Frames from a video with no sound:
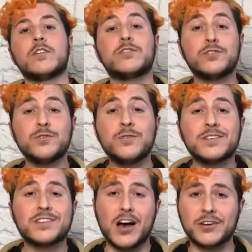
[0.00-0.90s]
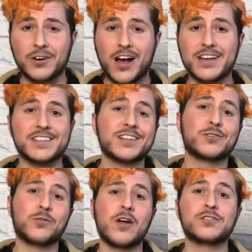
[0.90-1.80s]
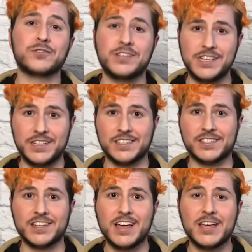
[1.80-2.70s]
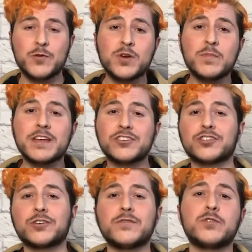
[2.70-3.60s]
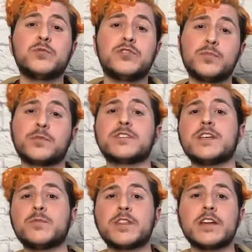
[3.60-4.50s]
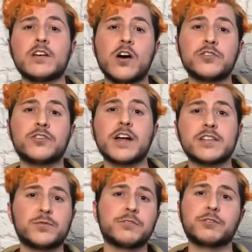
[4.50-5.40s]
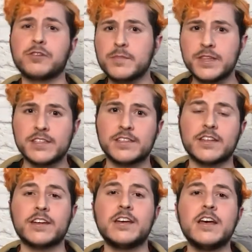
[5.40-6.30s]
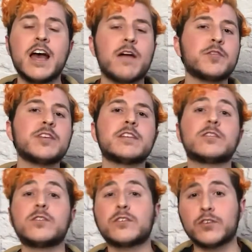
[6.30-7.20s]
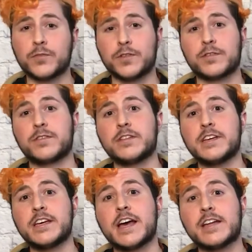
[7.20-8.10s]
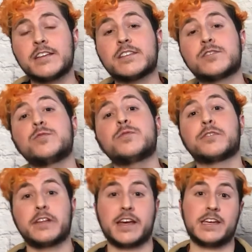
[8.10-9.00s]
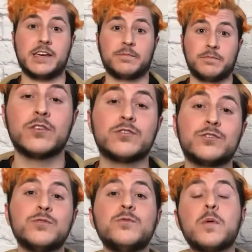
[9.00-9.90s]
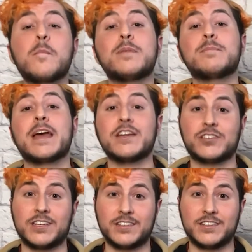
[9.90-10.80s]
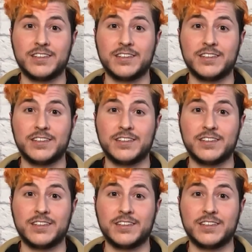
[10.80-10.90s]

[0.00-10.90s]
Do dot your I's and cross your T's. You want to make sure if you do proceed with any contracts or agreements that everything is looked over thoroughly and is to your liking. Do be patient.